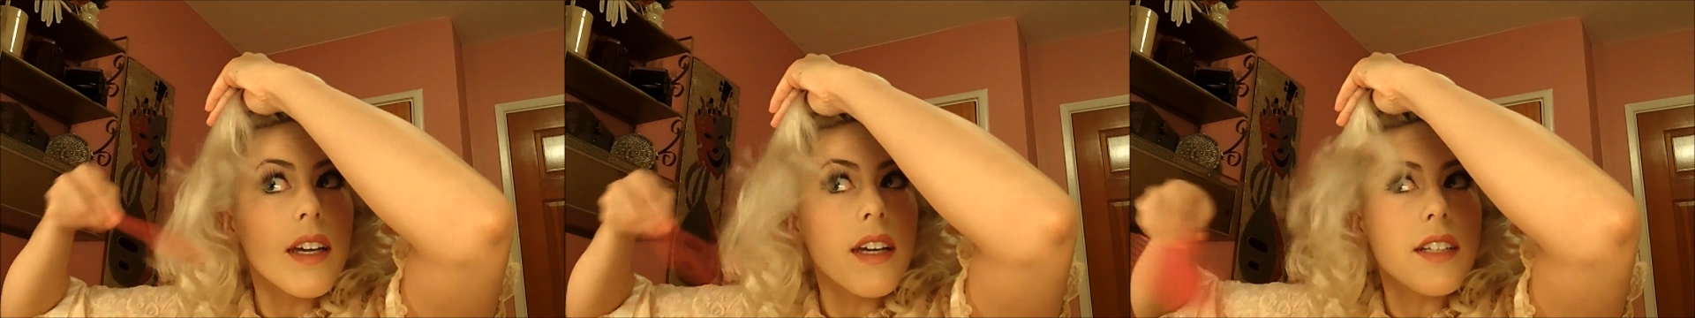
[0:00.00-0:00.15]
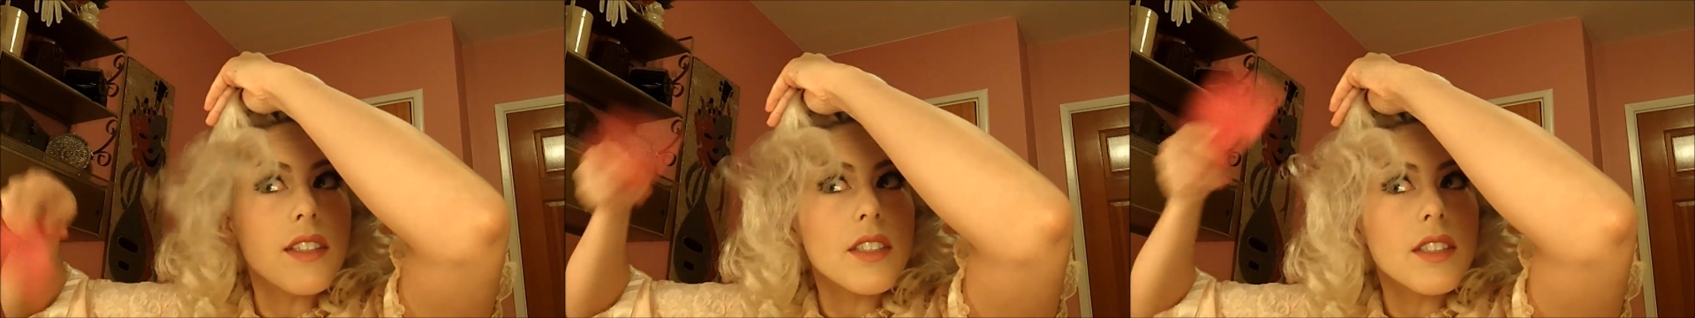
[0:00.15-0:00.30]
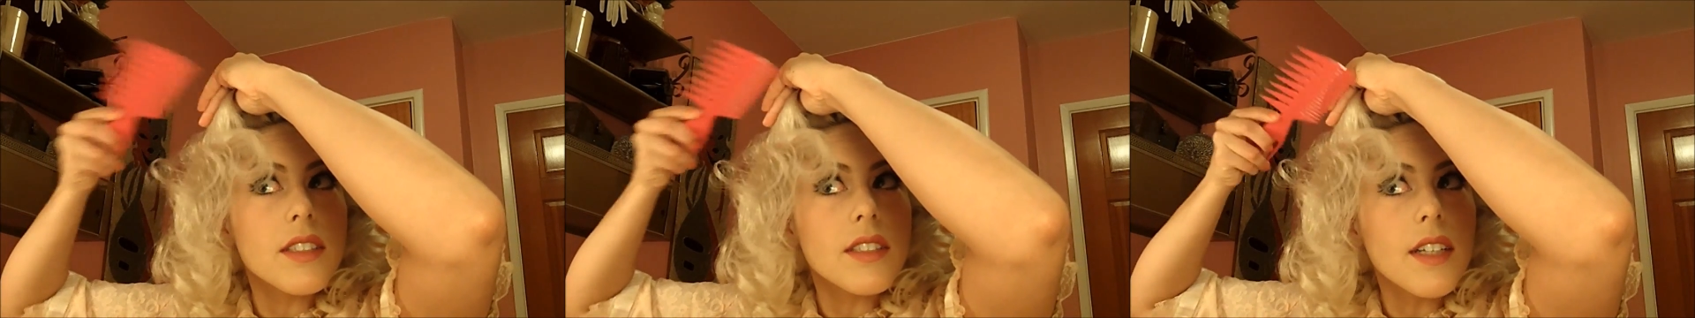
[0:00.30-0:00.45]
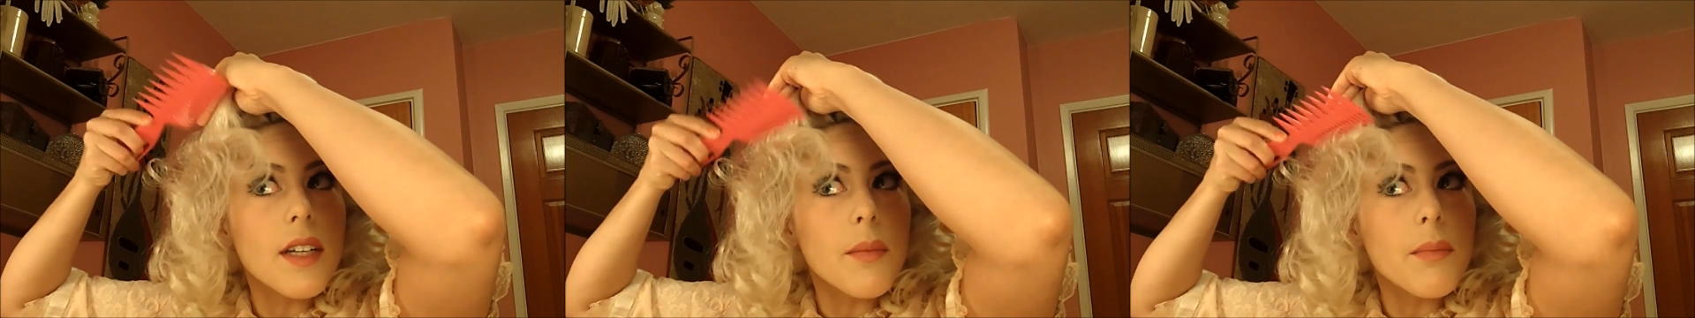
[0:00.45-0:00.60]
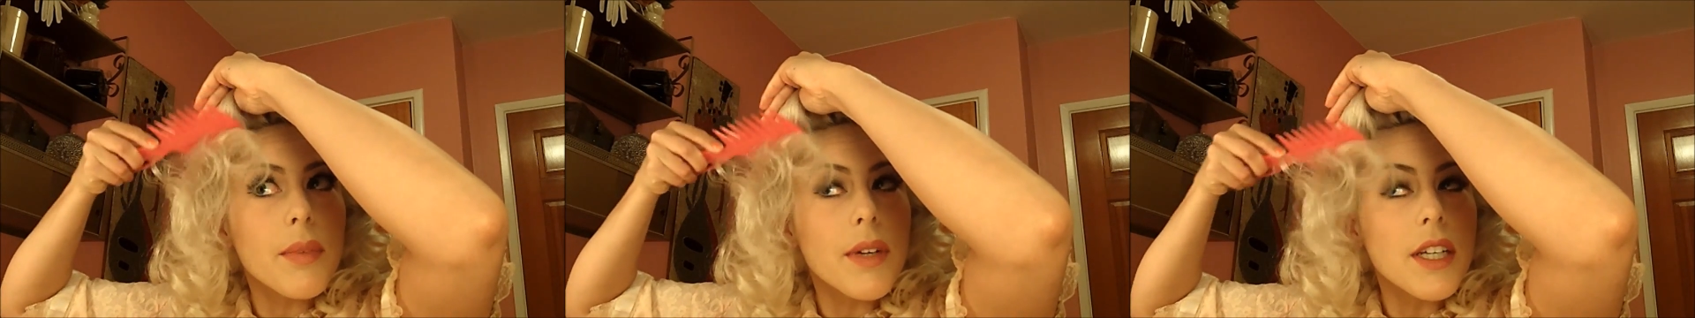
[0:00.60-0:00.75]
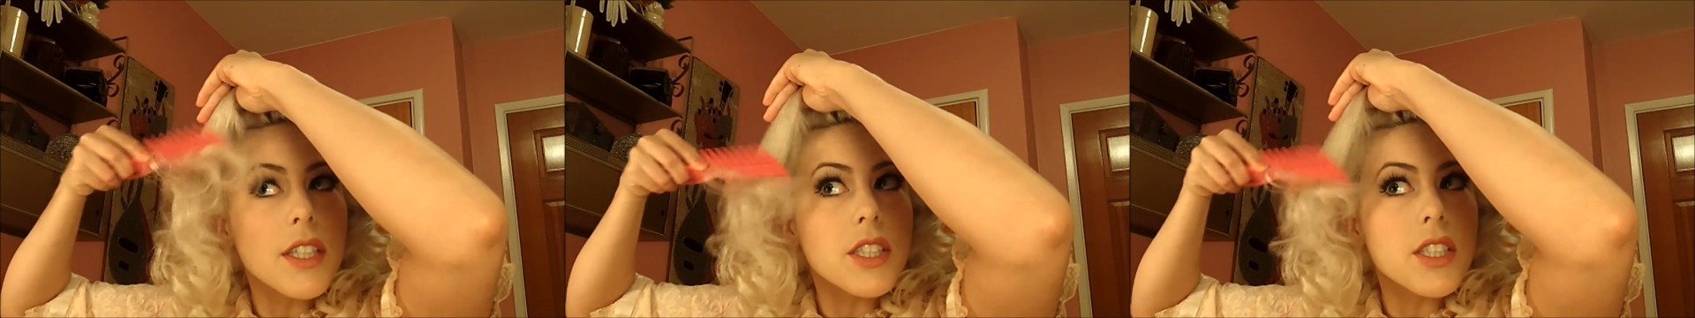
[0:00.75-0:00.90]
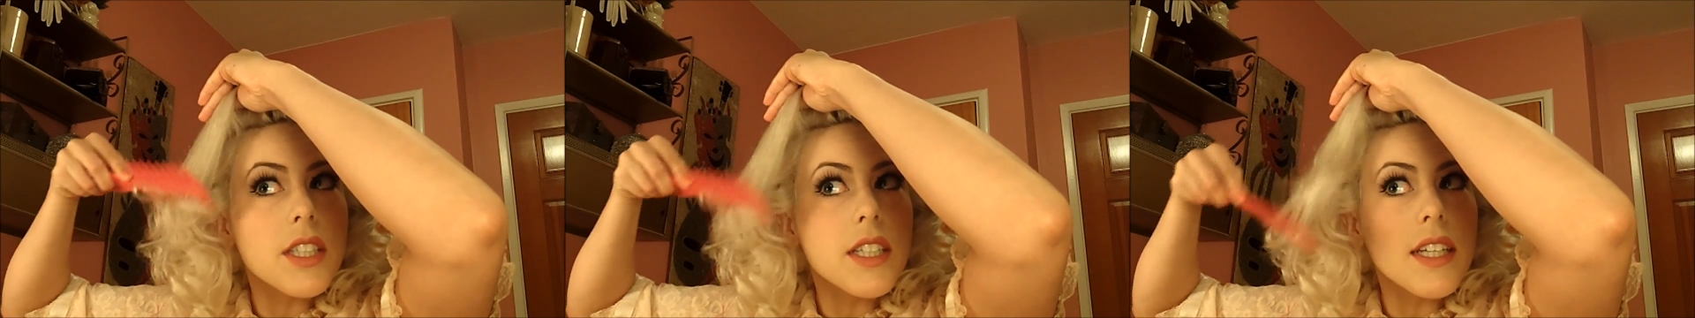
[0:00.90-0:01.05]
and just start
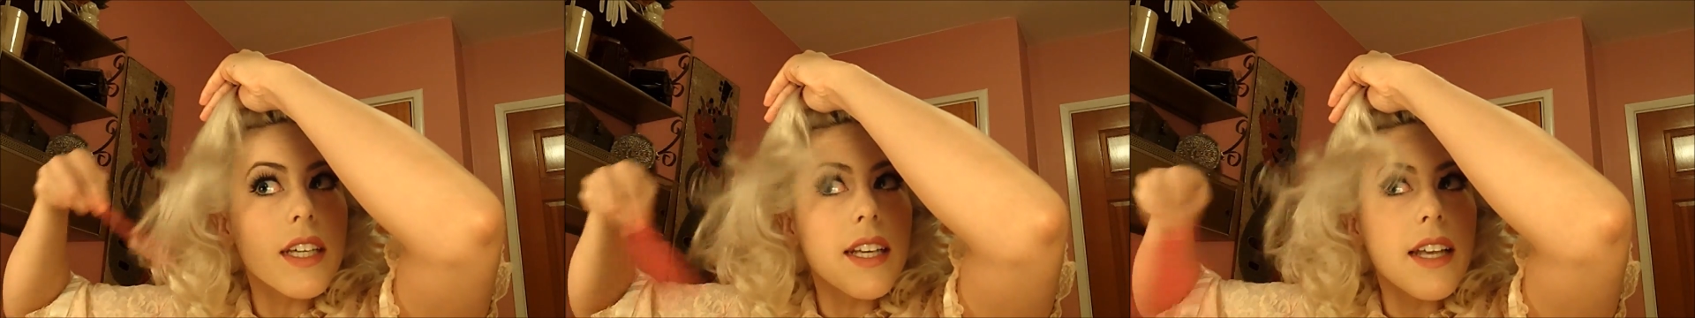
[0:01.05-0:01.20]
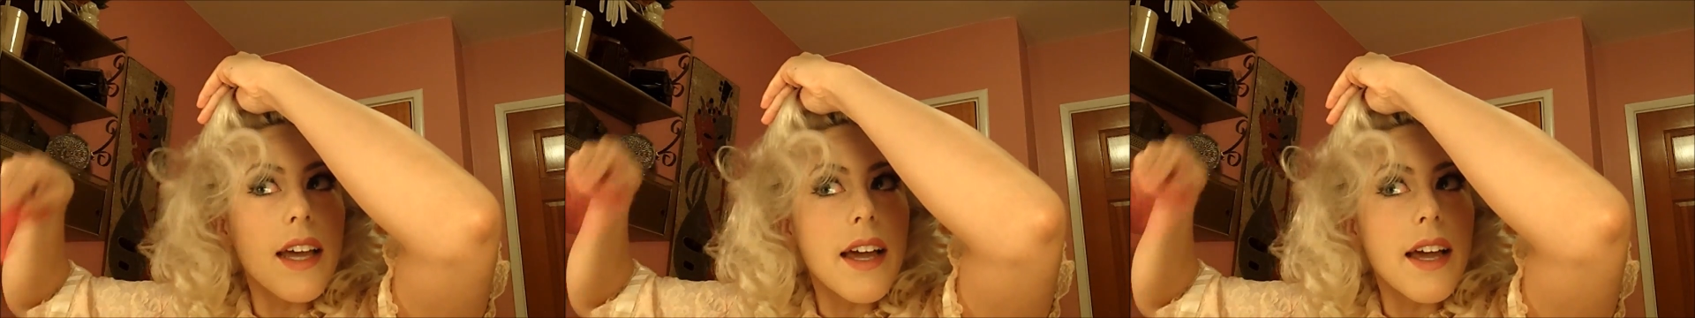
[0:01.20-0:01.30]
brushing it